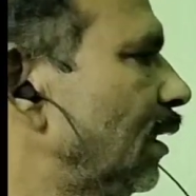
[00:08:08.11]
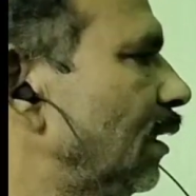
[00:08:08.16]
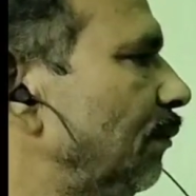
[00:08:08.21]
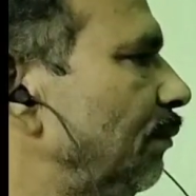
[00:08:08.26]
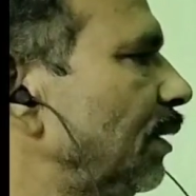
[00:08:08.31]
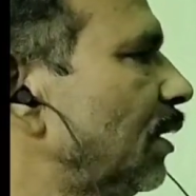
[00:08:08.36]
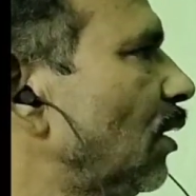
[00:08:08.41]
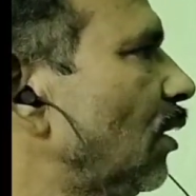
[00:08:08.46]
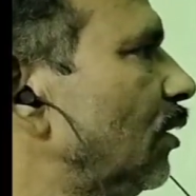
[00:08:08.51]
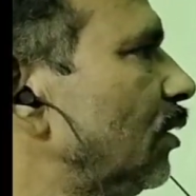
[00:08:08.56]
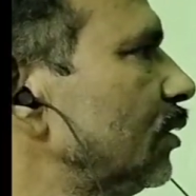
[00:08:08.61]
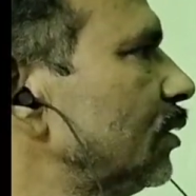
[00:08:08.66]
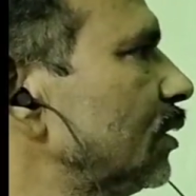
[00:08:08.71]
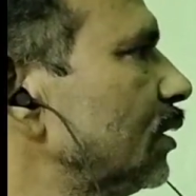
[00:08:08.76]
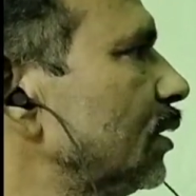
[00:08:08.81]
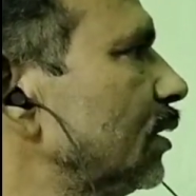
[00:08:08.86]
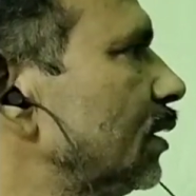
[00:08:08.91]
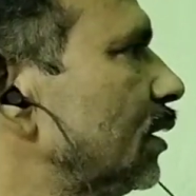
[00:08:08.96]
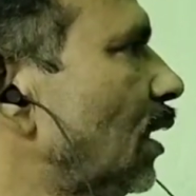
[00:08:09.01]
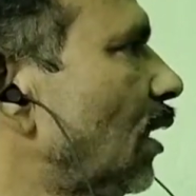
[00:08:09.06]

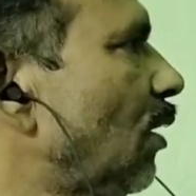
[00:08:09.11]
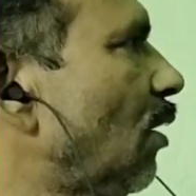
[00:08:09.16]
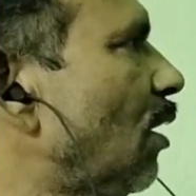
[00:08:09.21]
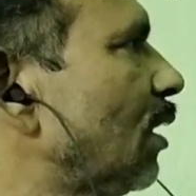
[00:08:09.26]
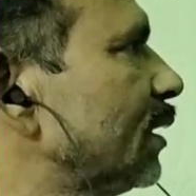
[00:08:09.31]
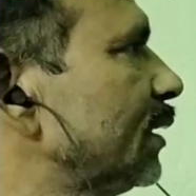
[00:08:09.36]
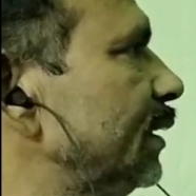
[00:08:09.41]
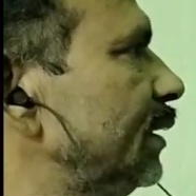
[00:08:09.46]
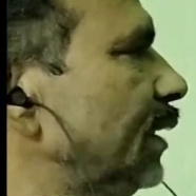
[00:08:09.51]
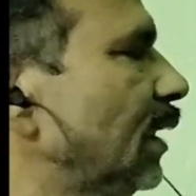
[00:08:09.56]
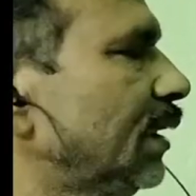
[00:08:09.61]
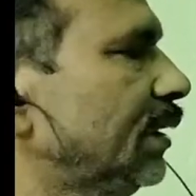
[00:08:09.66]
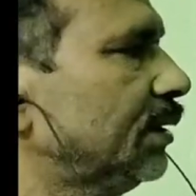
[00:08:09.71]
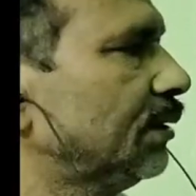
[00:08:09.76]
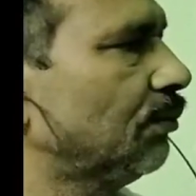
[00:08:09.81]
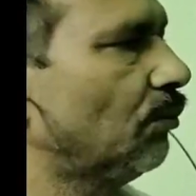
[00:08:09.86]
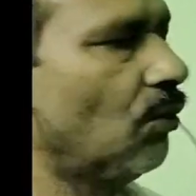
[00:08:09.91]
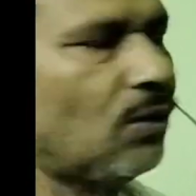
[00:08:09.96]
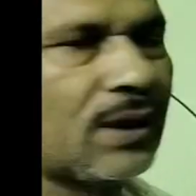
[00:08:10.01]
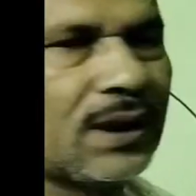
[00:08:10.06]
because the oxygen is
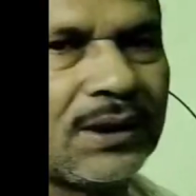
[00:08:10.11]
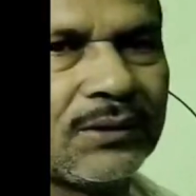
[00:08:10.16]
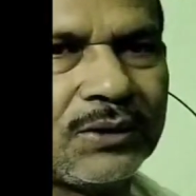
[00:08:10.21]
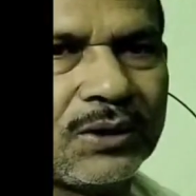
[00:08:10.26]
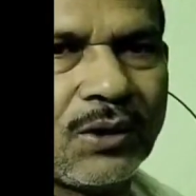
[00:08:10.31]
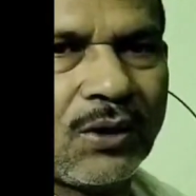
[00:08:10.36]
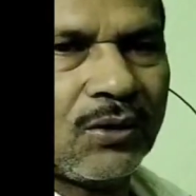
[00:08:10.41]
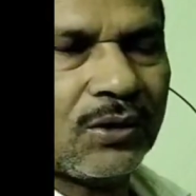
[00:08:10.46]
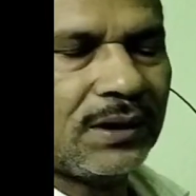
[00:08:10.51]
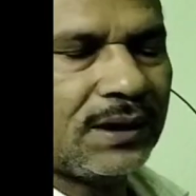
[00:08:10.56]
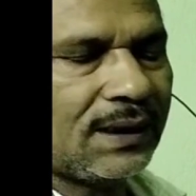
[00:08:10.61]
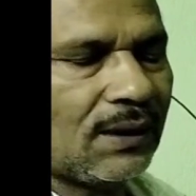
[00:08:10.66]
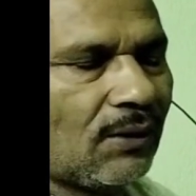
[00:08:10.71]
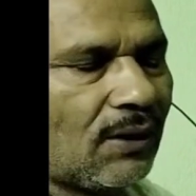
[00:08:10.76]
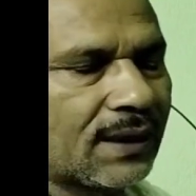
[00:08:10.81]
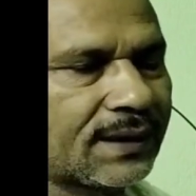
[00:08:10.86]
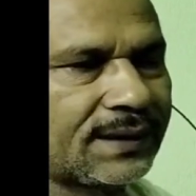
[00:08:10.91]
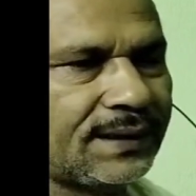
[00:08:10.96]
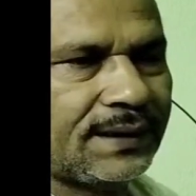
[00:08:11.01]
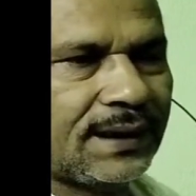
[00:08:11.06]
more, we know
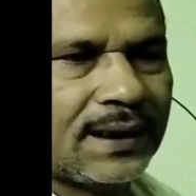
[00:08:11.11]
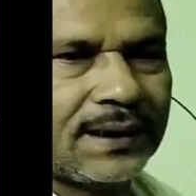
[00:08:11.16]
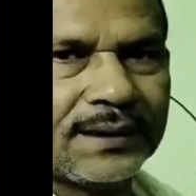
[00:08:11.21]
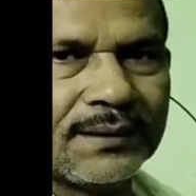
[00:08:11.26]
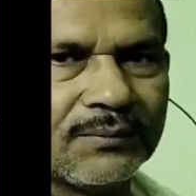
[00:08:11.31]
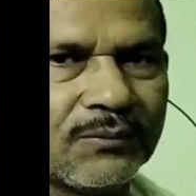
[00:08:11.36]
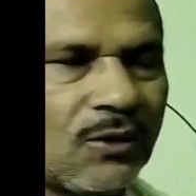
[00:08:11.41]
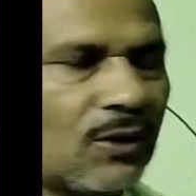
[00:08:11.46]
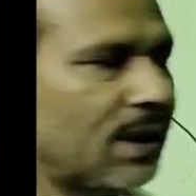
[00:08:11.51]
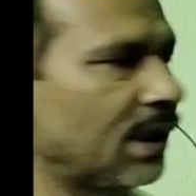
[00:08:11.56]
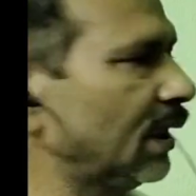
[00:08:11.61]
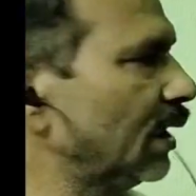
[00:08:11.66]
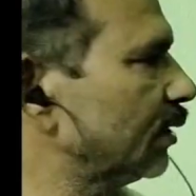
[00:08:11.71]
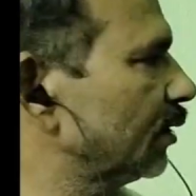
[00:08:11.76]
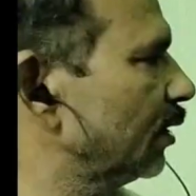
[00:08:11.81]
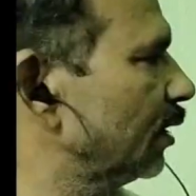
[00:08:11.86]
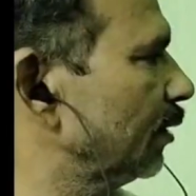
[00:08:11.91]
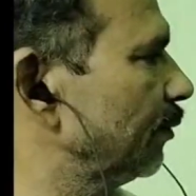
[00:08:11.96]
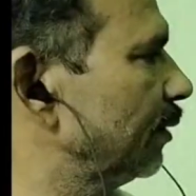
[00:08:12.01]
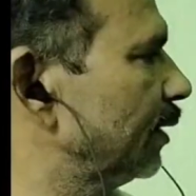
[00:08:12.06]
oxygen is more
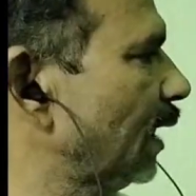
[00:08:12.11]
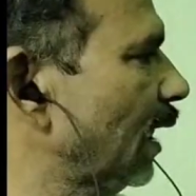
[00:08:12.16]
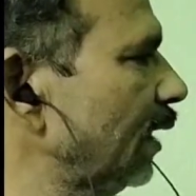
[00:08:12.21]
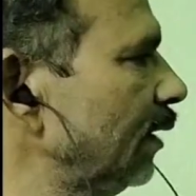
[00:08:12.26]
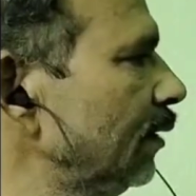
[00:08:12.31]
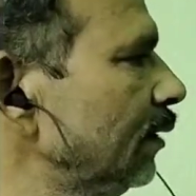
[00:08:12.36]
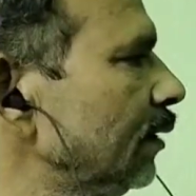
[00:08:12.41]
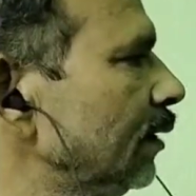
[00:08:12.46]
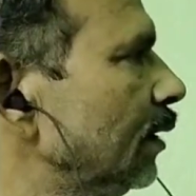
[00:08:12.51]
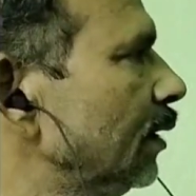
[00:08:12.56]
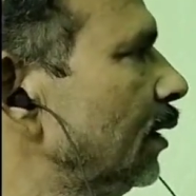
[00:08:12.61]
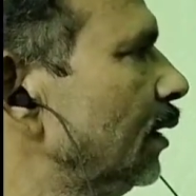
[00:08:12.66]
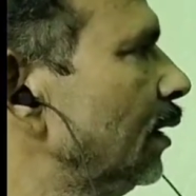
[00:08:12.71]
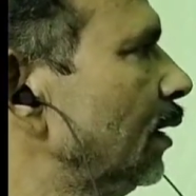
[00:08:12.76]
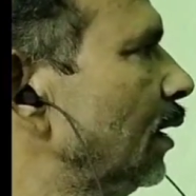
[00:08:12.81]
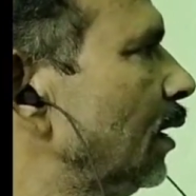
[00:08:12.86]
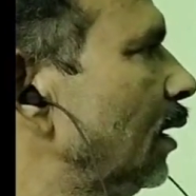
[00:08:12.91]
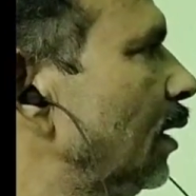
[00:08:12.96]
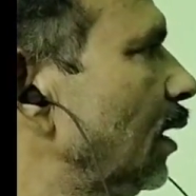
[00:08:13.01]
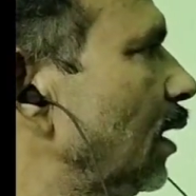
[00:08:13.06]
electronegative than
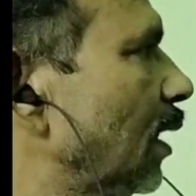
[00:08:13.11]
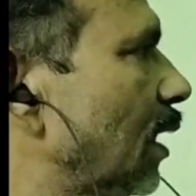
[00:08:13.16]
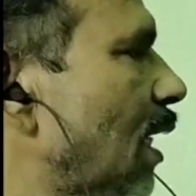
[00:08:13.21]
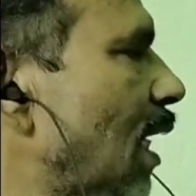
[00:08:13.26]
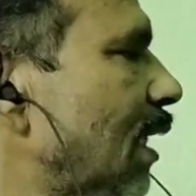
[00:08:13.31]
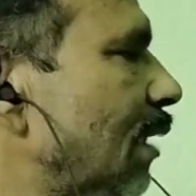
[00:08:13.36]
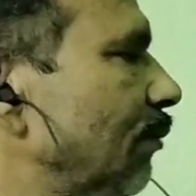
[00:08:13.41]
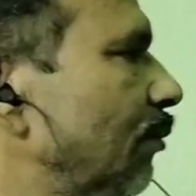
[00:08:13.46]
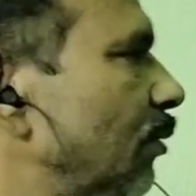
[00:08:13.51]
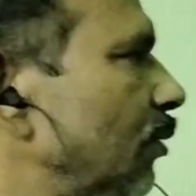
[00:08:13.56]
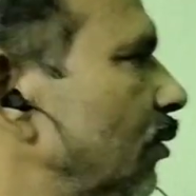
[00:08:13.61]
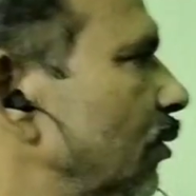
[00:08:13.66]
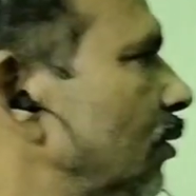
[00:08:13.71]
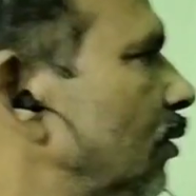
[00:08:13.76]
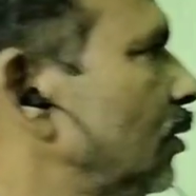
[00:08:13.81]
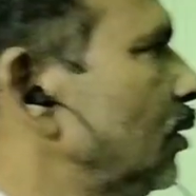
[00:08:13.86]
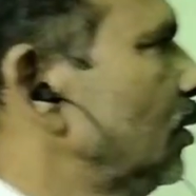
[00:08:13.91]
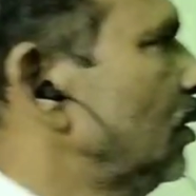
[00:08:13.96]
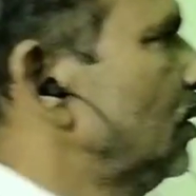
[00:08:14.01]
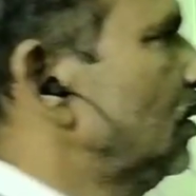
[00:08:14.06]
carbon.
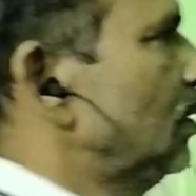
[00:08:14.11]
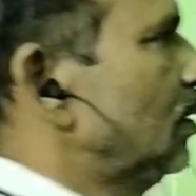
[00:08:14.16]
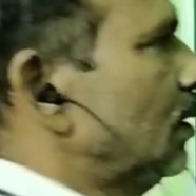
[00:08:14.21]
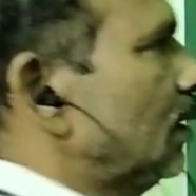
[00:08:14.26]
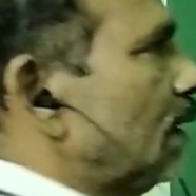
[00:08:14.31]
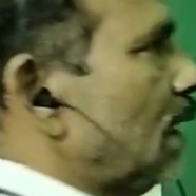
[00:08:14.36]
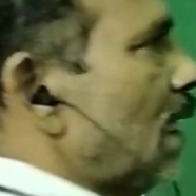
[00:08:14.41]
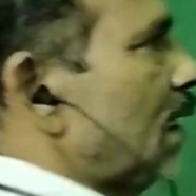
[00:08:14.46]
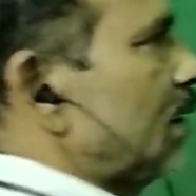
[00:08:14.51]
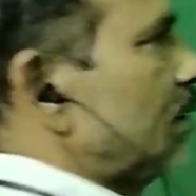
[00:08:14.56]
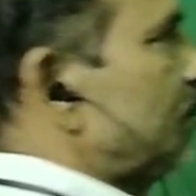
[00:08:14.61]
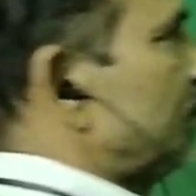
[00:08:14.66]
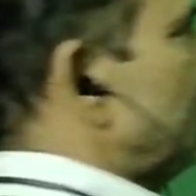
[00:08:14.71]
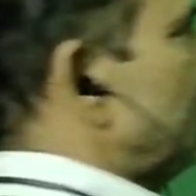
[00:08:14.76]
Here you